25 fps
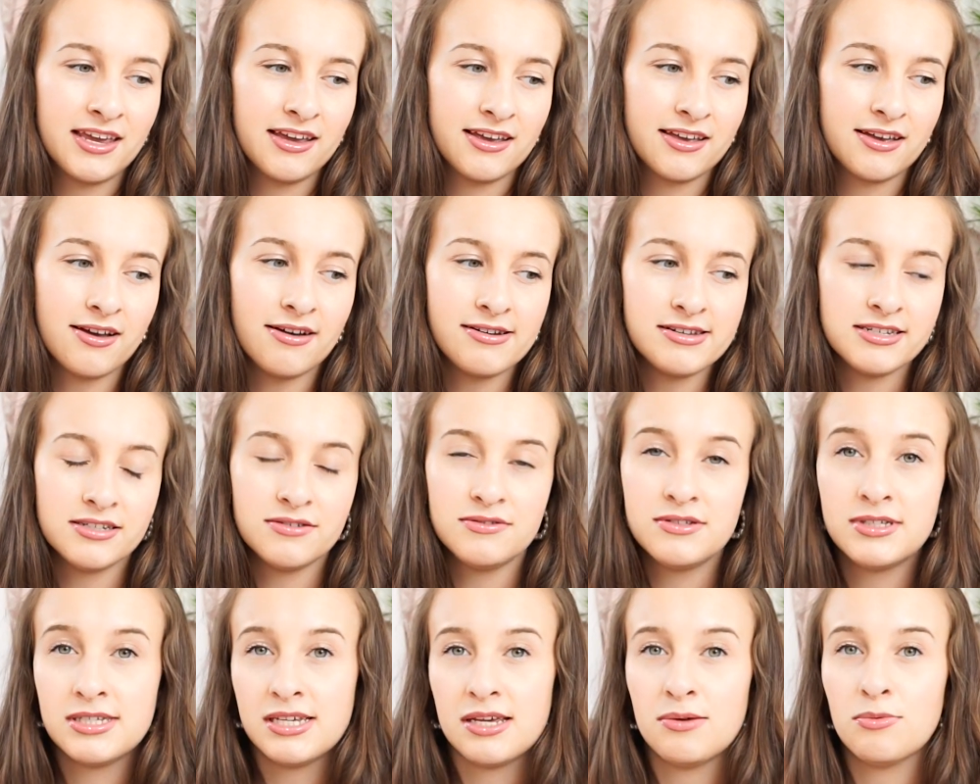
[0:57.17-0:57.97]
kind of
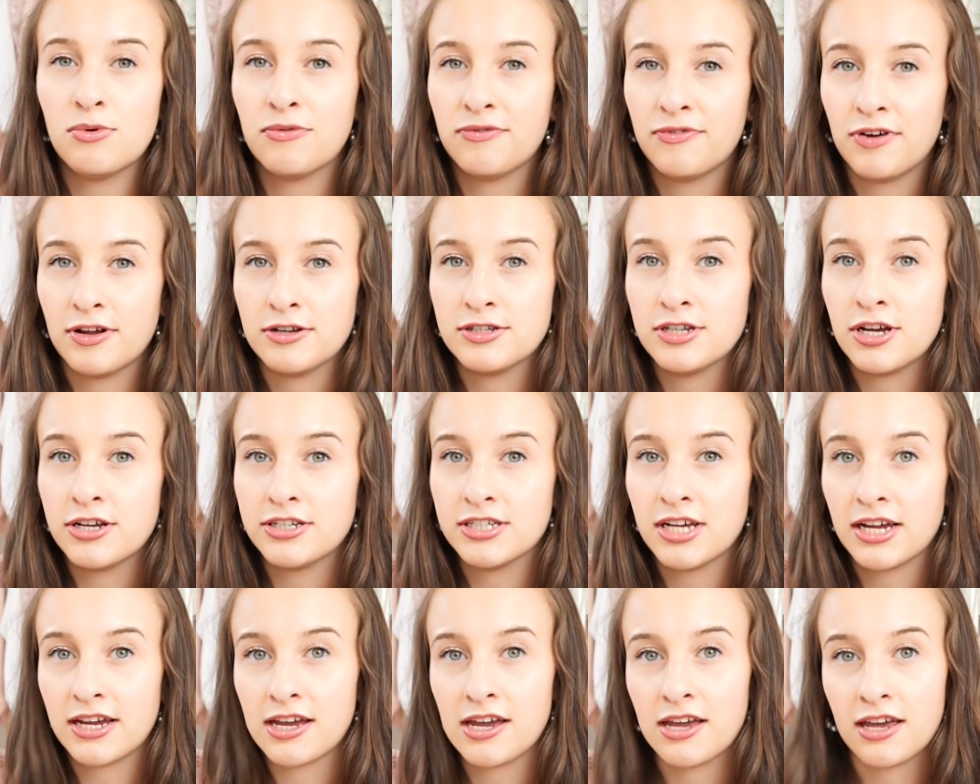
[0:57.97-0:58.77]
see what
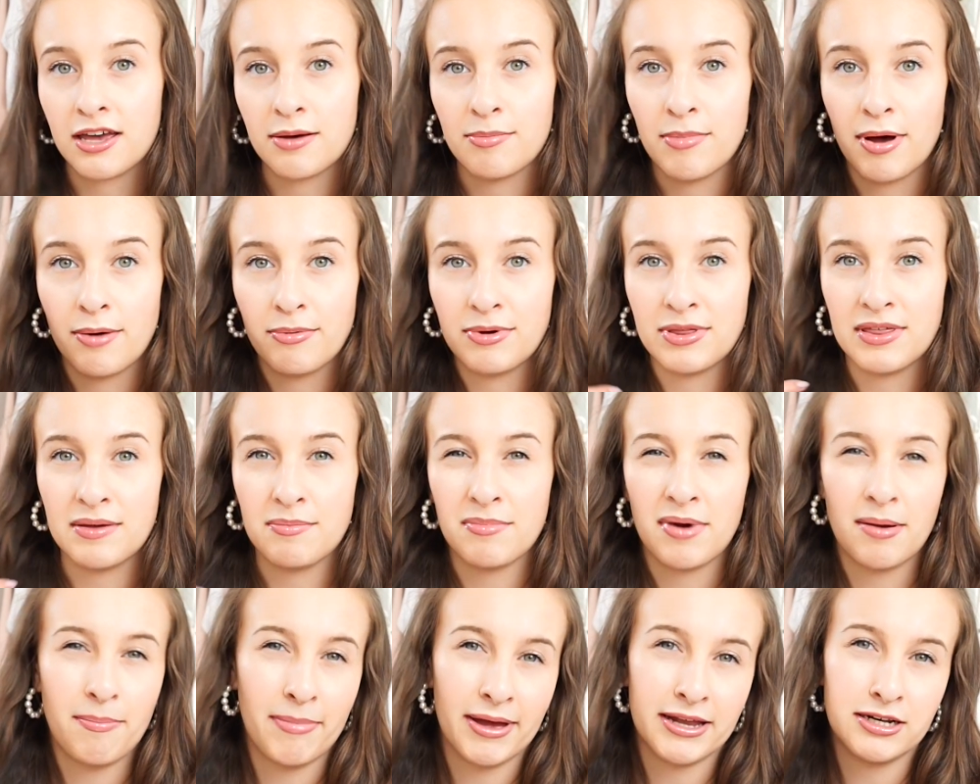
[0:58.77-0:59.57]
photos I can come up with in
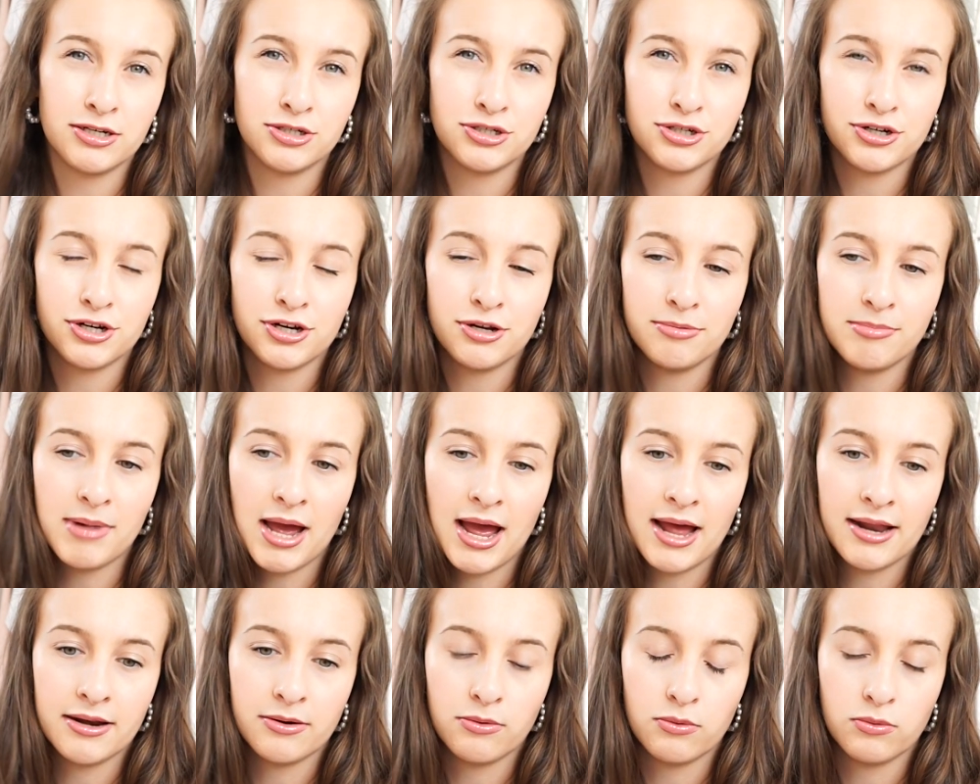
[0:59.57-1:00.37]
my bedroom
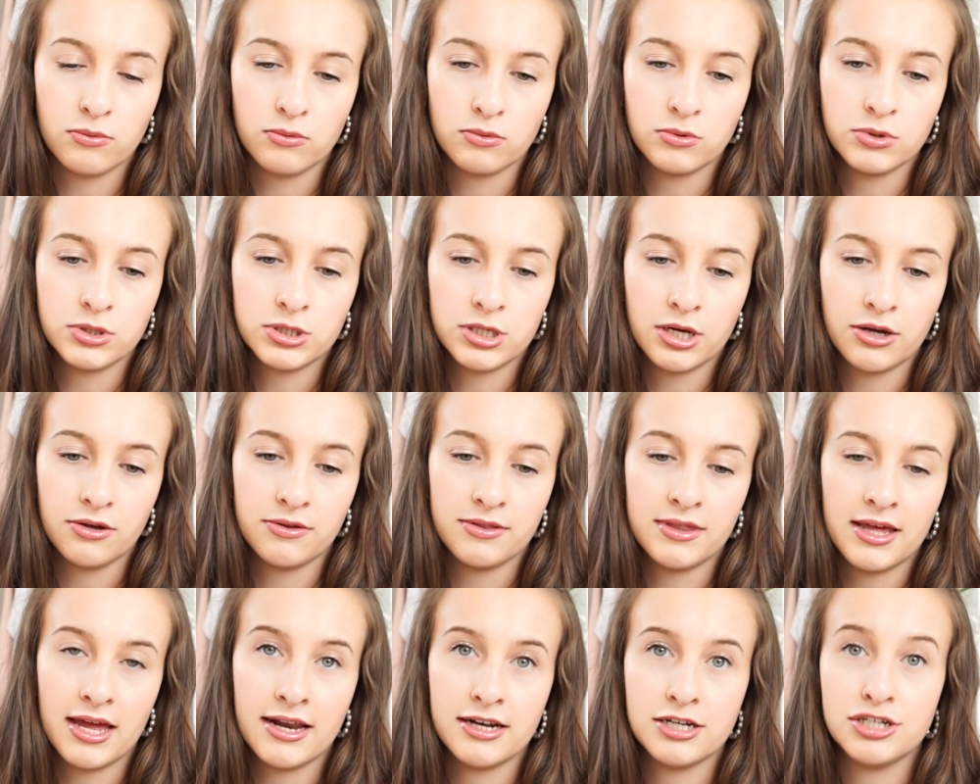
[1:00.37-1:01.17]
and also
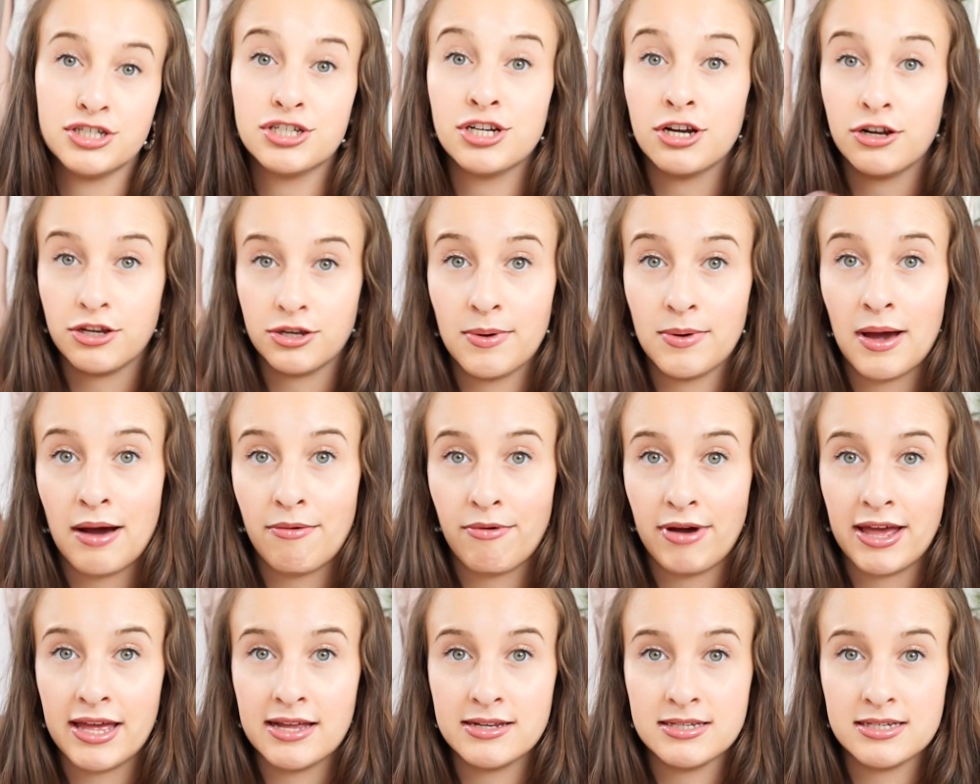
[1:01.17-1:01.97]
then show how
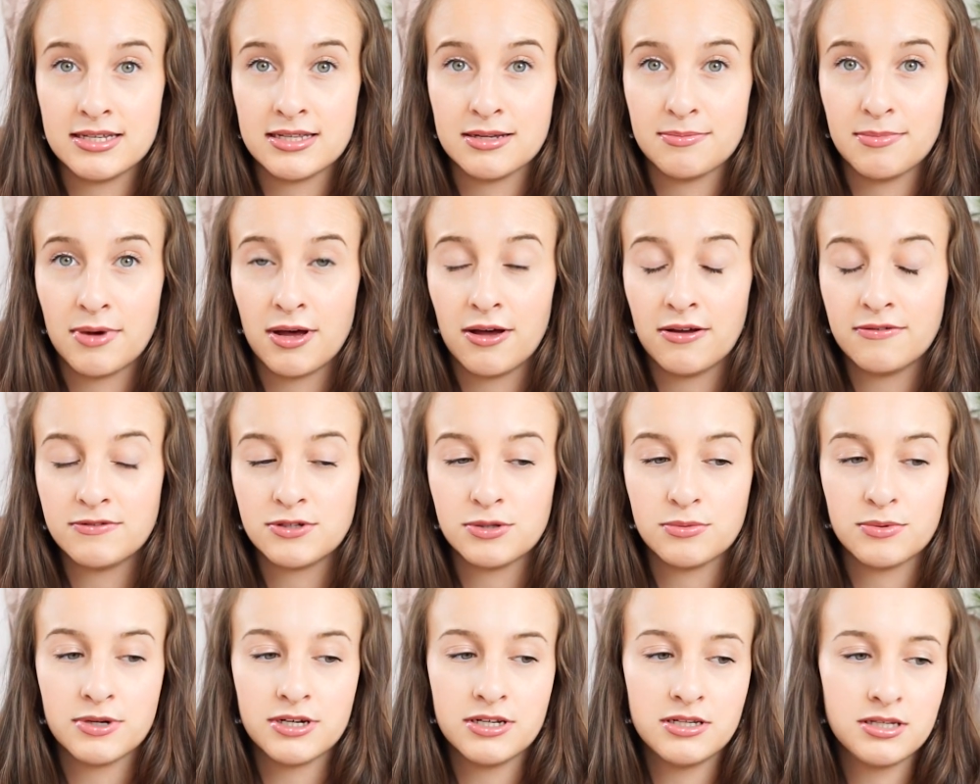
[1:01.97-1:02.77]
I edit them
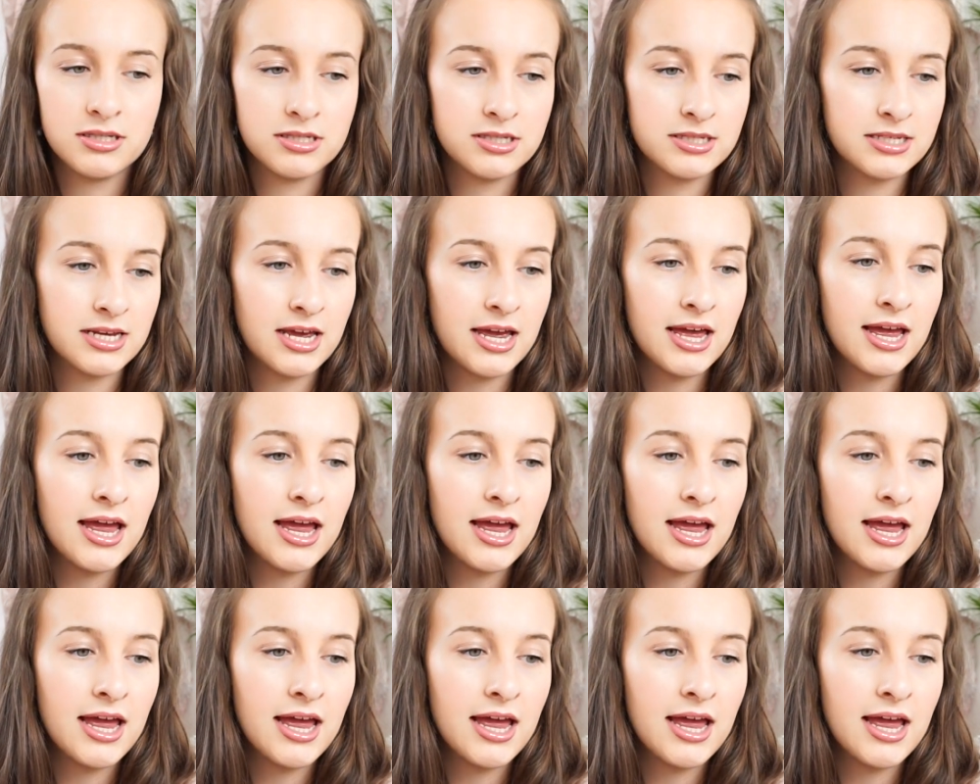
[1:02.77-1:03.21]
afterwards.